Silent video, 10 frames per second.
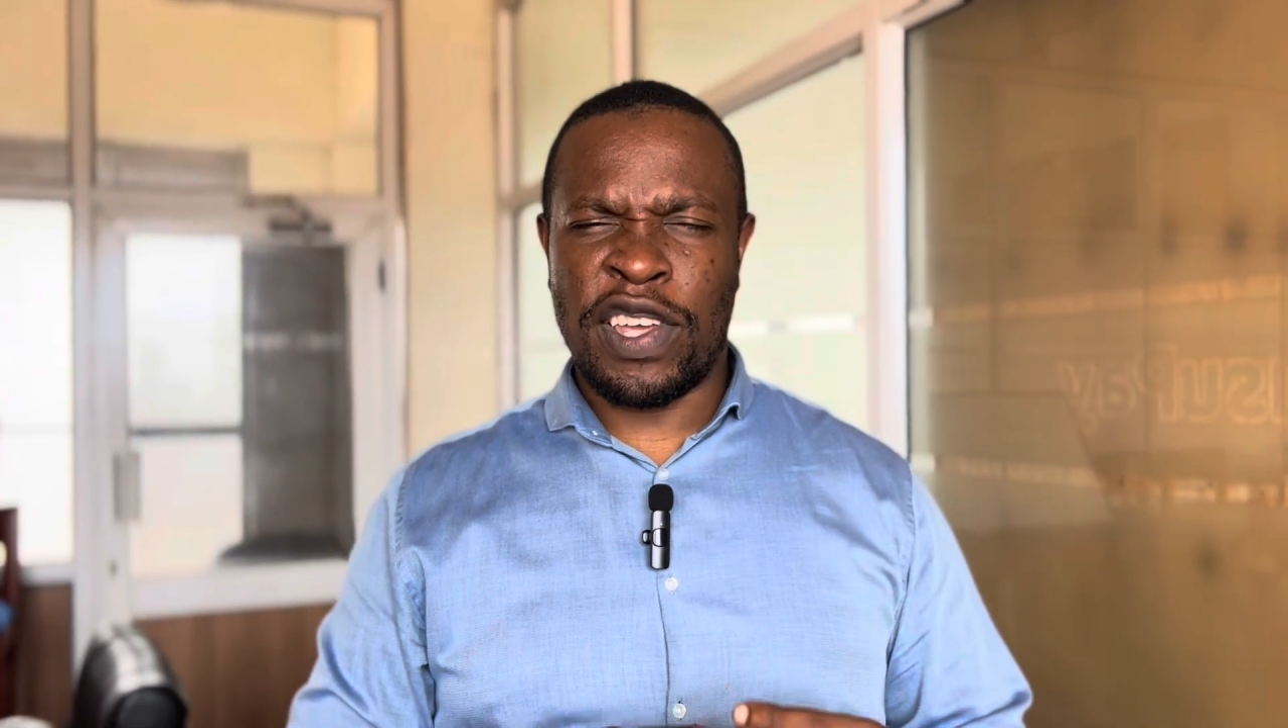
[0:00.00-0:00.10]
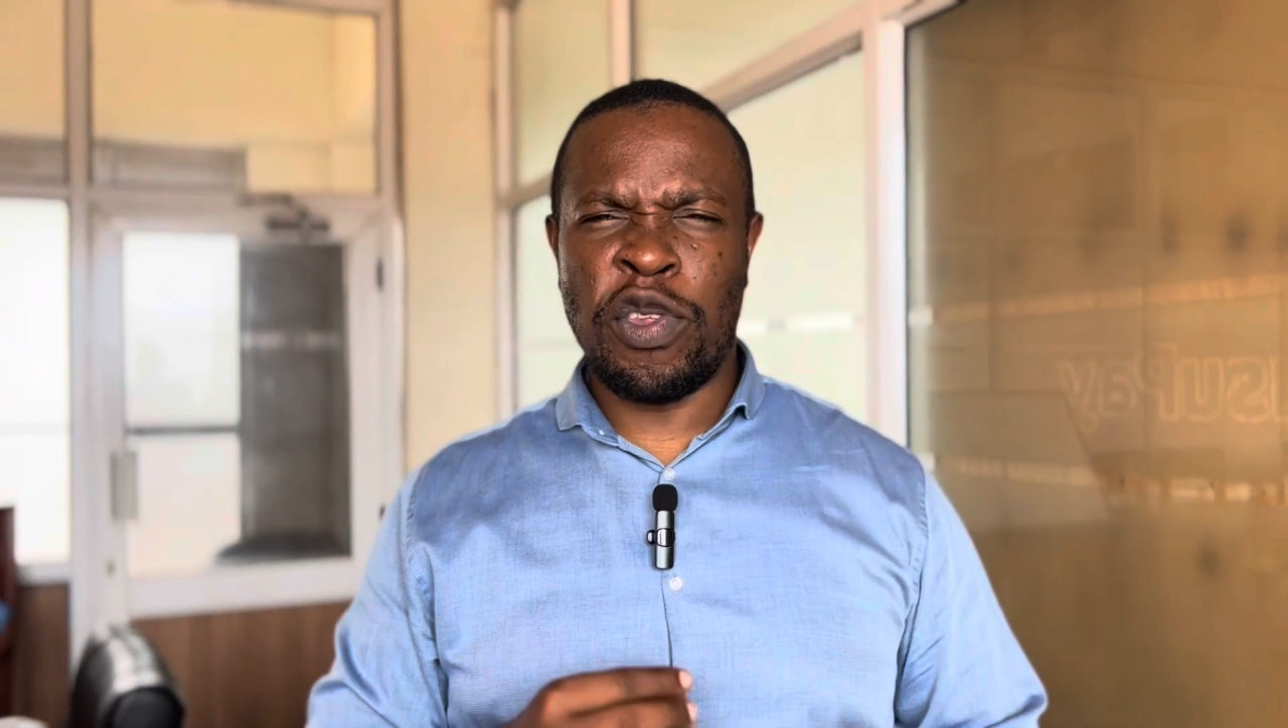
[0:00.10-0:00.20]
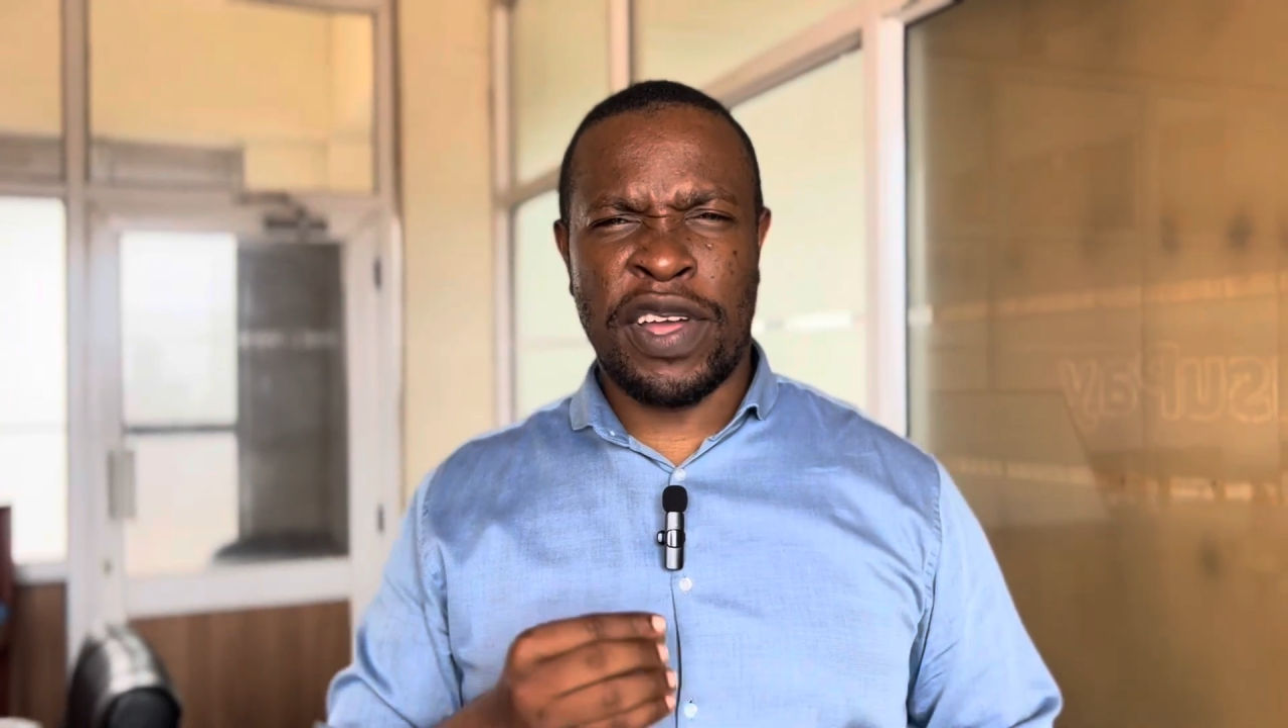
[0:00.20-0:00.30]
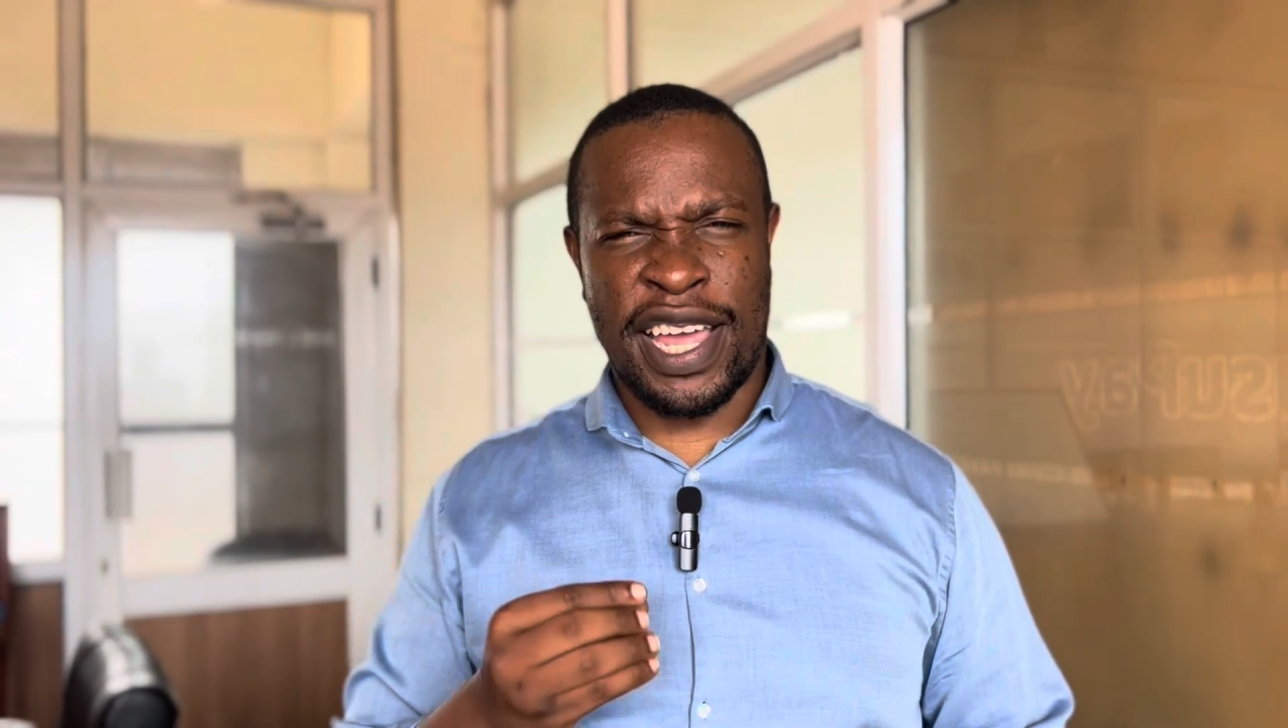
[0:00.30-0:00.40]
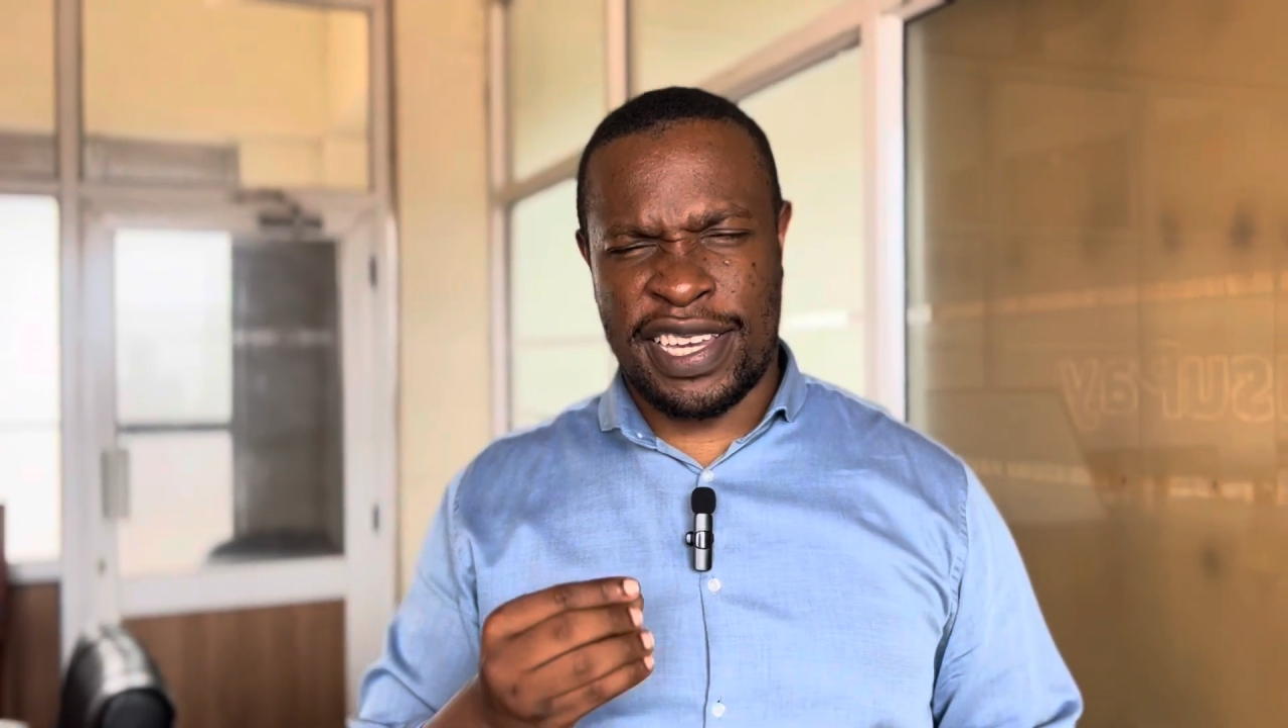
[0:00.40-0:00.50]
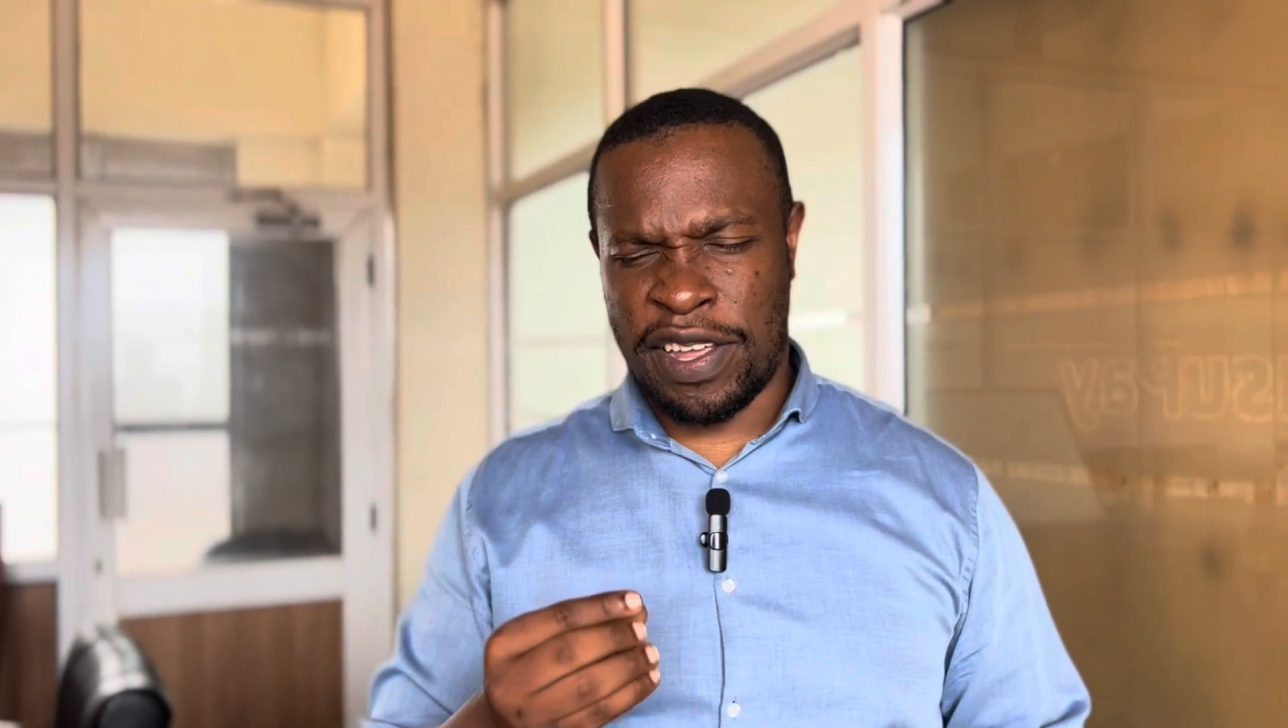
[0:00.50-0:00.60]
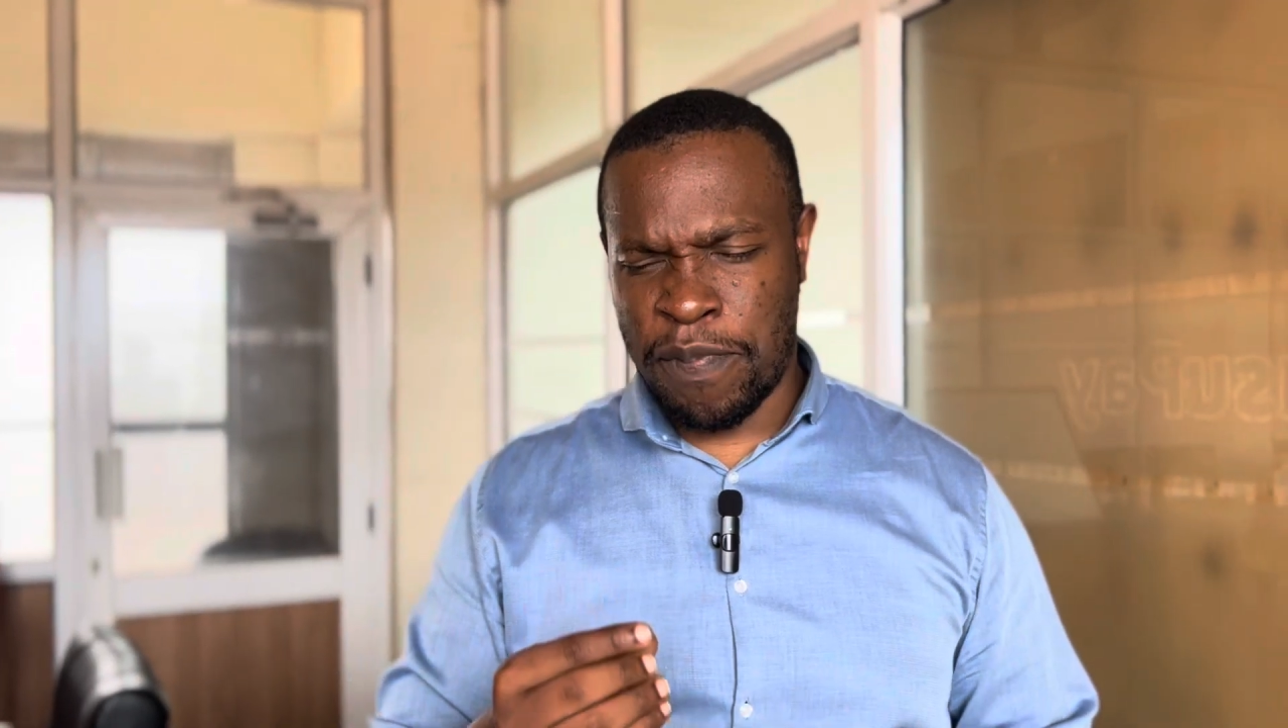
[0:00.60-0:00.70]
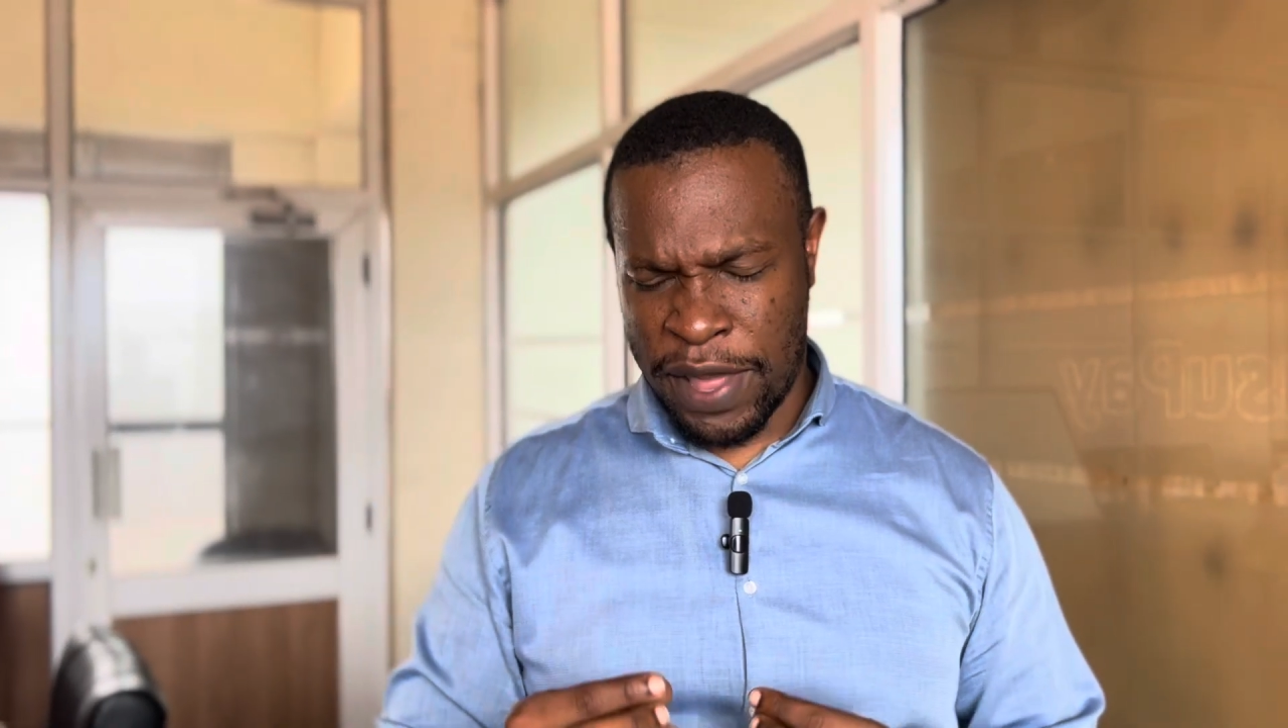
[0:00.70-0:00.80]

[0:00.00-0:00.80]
educating